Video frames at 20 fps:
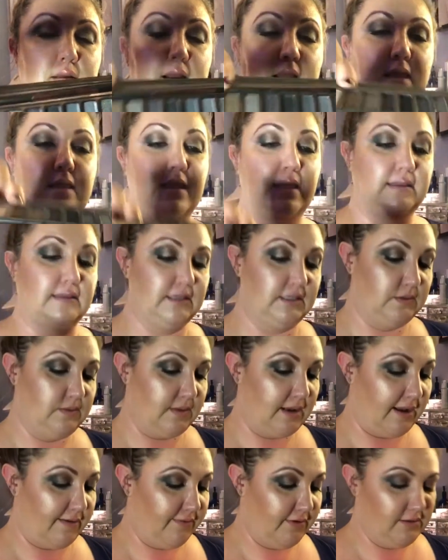I like this
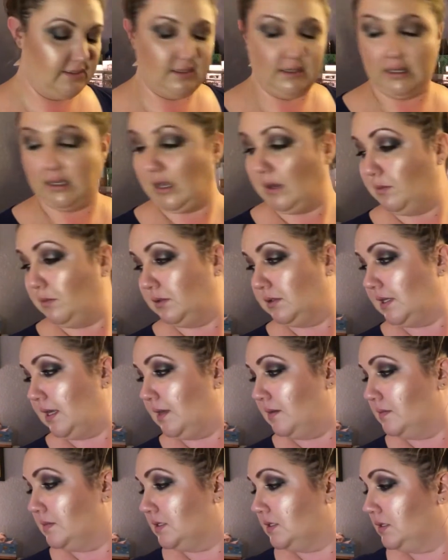one. I've used it a couple
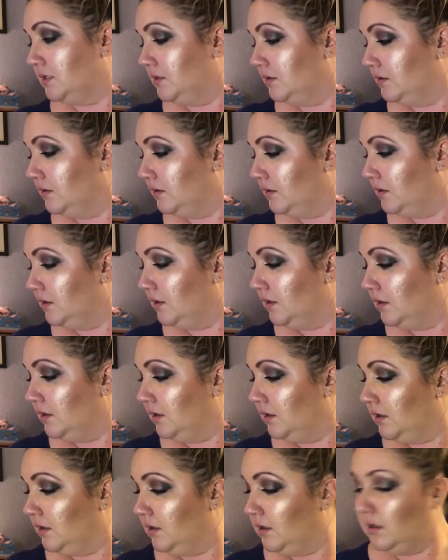times.
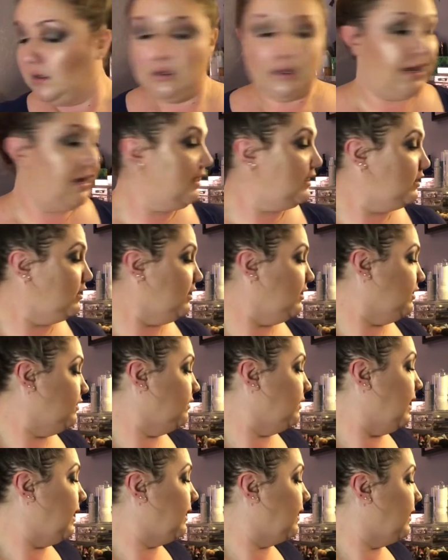I actually do
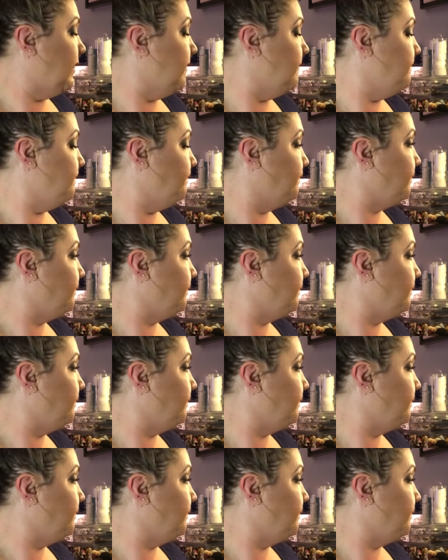like it.